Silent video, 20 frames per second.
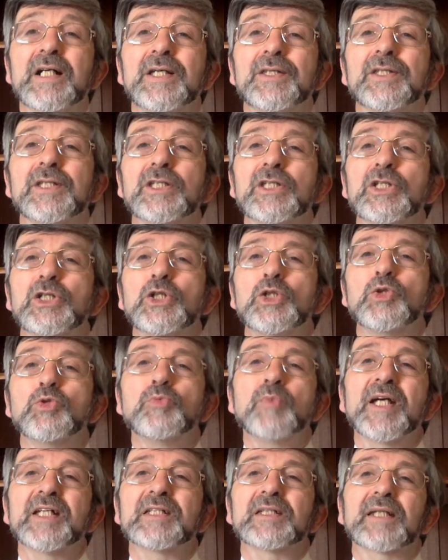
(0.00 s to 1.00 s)
that you
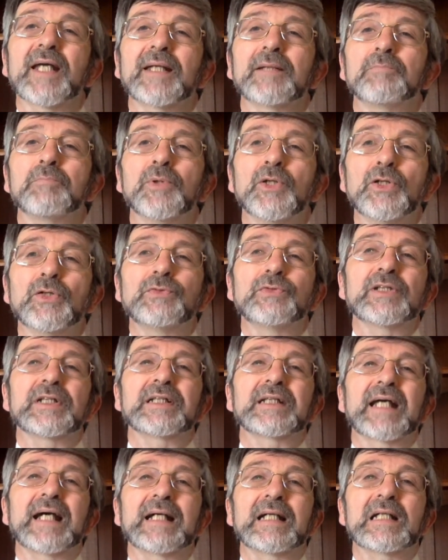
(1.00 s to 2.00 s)
may stand
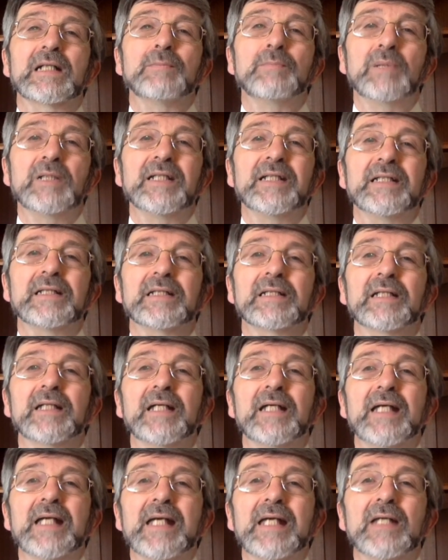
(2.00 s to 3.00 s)
perfect and complete
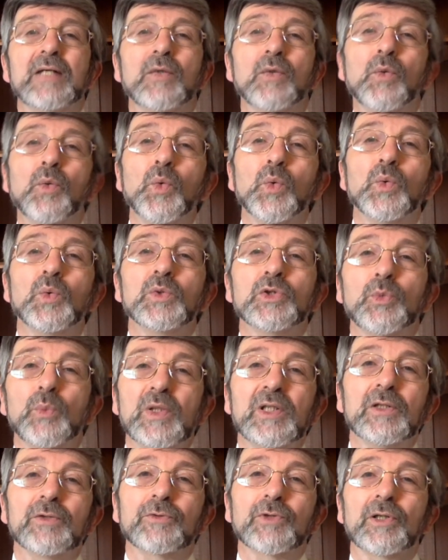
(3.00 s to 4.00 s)
in all the
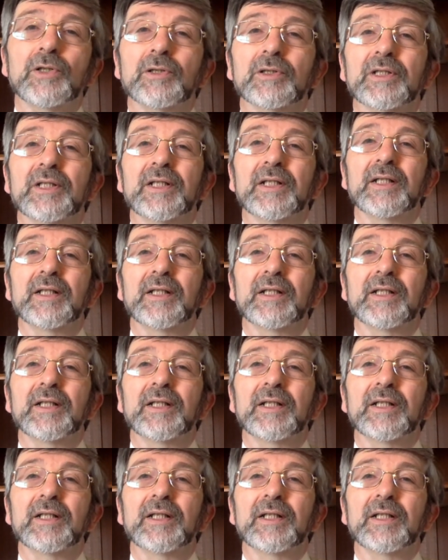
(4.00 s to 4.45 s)
will of God.